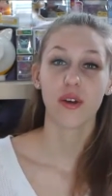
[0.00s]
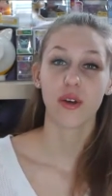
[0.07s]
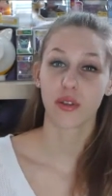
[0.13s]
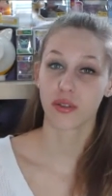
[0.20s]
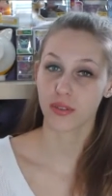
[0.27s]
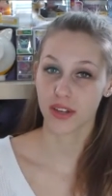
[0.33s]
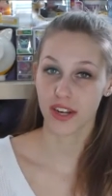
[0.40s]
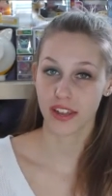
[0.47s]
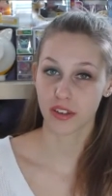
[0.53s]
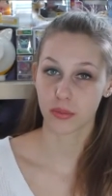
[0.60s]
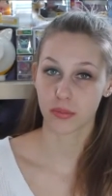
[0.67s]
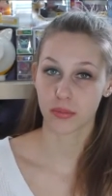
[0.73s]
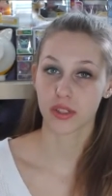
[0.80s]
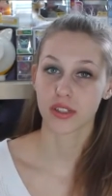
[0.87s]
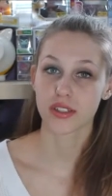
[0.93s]
3 other
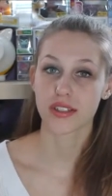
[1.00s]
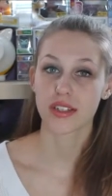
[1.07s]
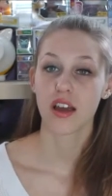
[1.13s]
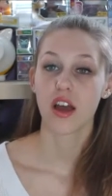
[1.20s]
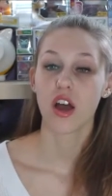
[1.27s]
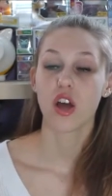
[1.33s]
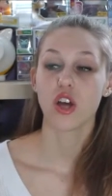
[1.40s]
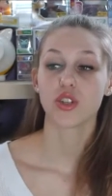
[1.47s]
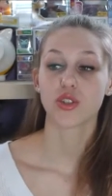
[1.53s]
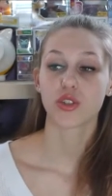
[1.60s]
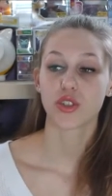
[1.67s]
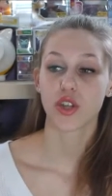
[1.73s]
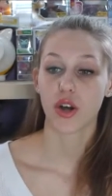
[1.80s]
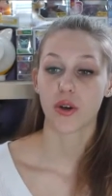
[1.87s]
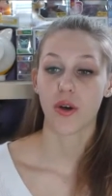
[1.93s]
books.
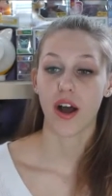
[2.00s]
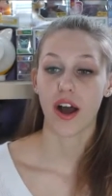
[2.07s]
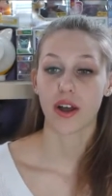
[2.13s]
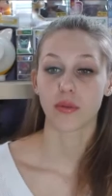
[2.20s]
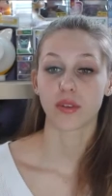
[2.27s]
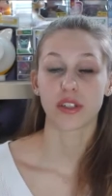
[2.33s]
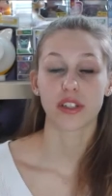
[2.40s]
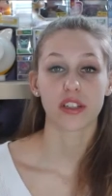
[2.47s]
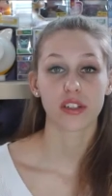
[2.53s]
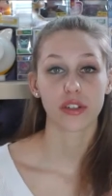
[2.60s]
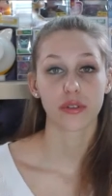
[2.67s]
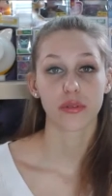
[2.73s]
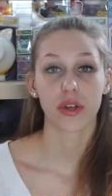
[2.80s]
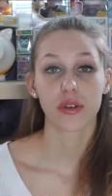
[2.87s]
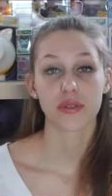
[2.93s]
So I will
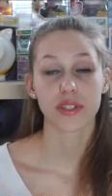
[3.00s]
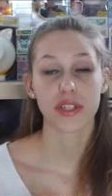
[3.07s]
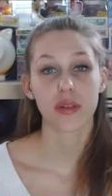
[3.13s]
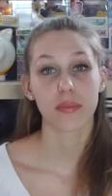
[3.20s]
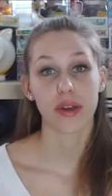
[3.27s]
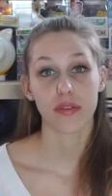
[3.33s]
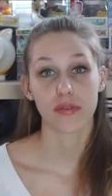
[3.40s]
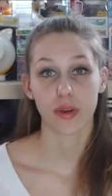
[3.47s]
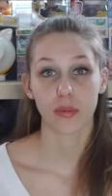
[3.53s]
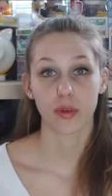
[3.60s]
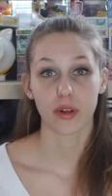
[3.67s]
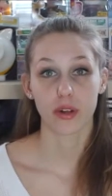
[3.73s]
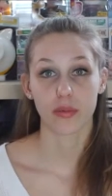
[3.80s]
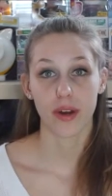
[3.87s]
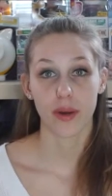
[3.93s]
include those in my
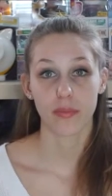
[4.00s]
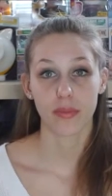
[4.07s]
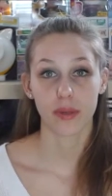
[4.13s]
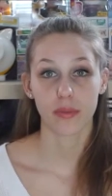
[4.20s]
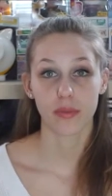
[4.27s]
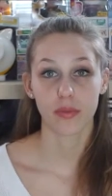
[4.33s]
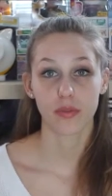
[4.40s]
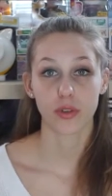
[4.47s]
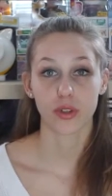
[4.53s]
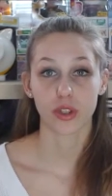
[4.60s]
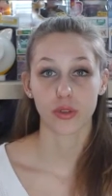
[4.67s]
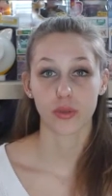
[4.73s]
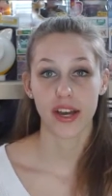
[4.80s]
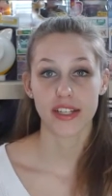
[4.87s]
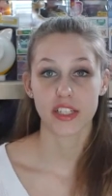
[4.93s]
February wrap-up for
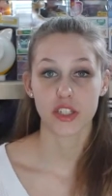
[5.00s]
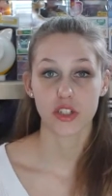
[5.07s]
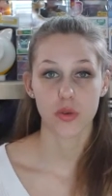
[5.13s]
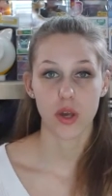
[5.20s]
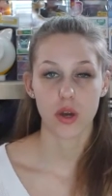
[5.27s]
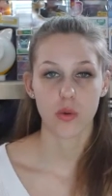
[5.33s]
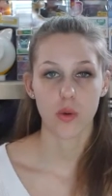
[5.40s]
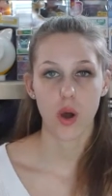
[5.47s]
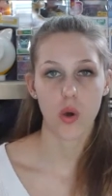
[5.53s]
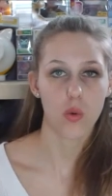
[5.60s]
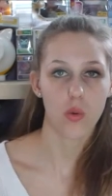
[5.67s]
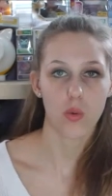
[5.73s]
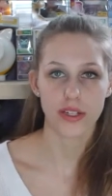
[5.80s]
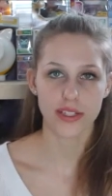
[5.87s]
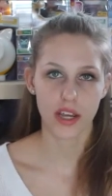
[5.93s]
you guys to know
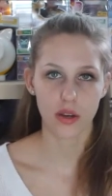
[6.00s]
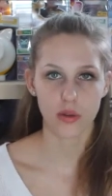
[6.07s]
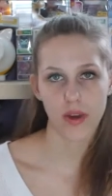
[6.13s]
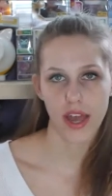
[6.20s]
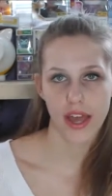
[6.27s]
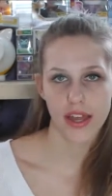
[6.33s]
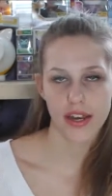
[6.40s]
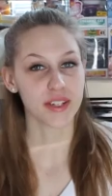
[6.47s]
what I read.